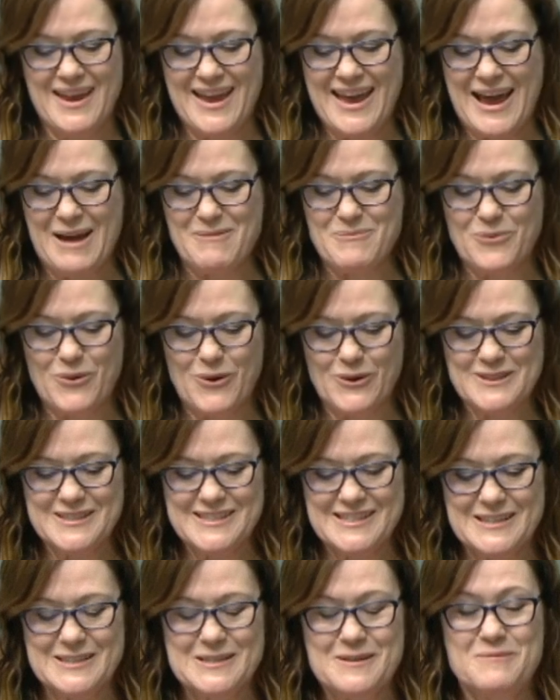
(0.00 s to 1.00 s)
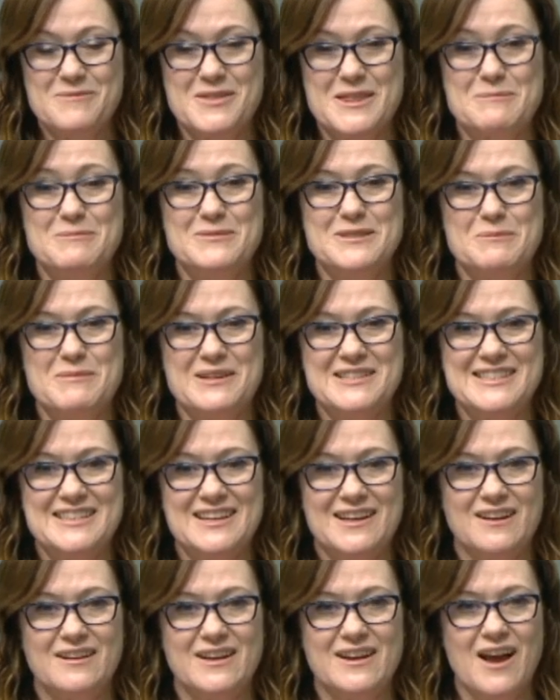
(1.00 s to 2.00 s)
and process them
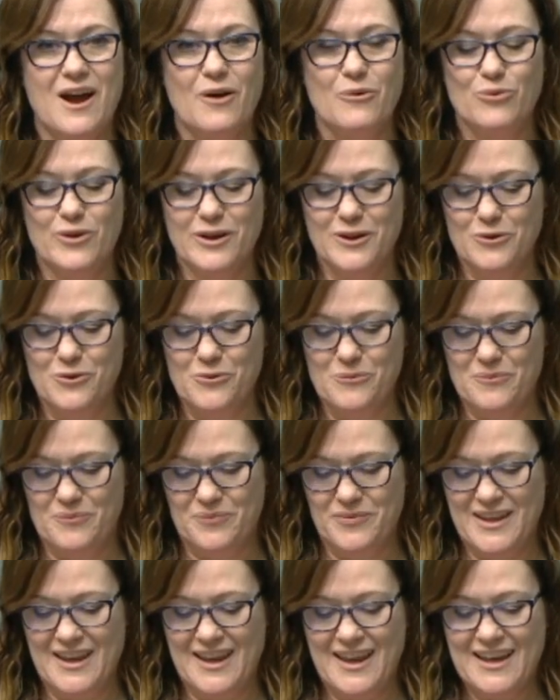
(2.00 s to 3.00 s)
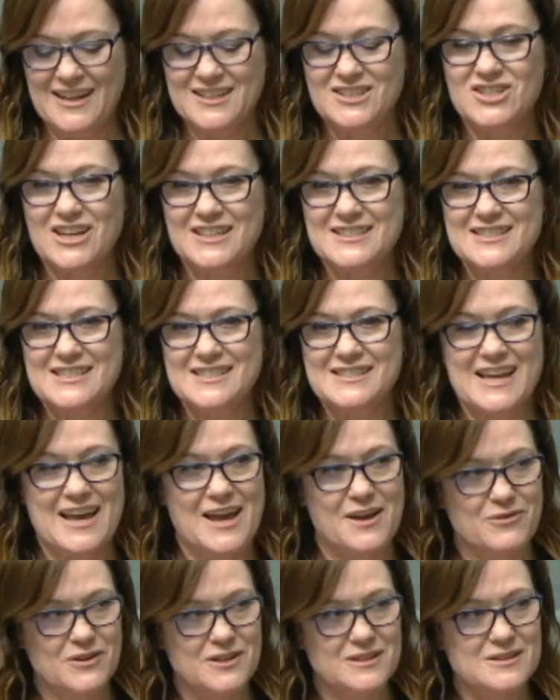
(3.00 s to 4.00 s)
domestically are real, just as
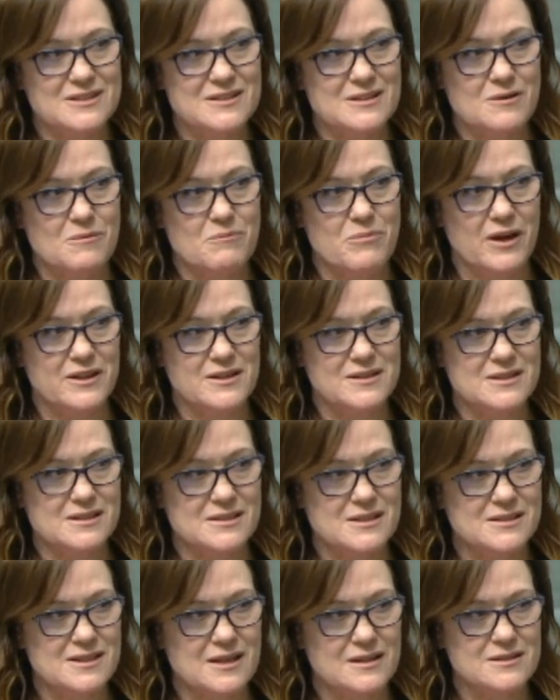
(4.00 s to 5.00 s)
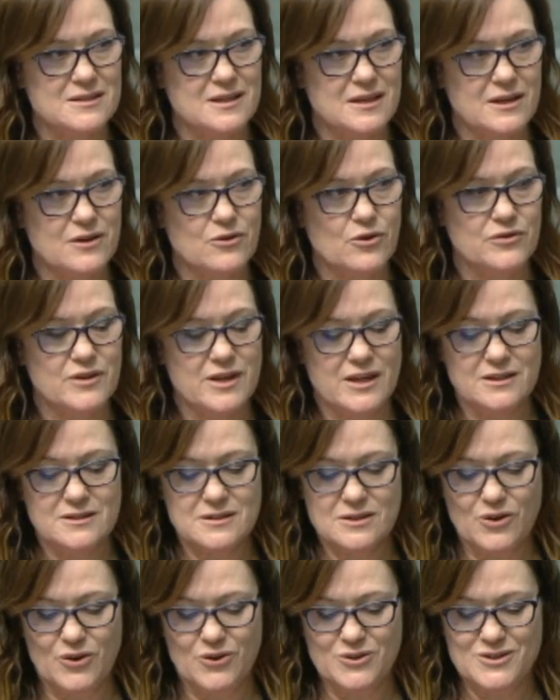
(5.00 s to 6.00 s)
evidenced by the success here on the East
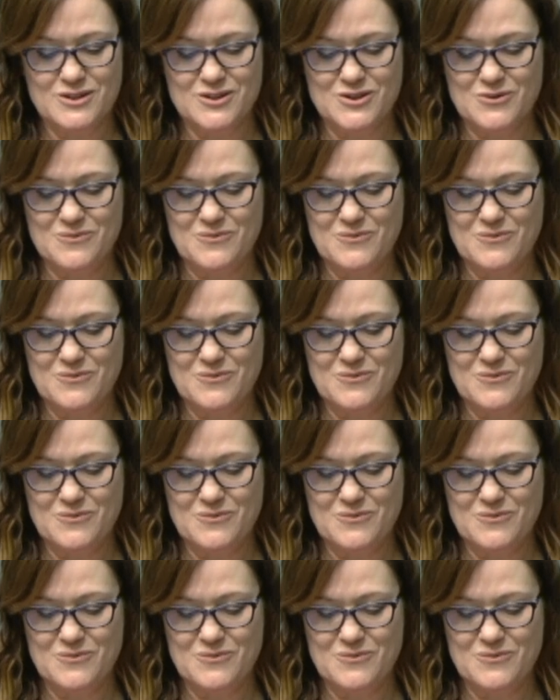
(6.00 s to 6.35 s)
Coast.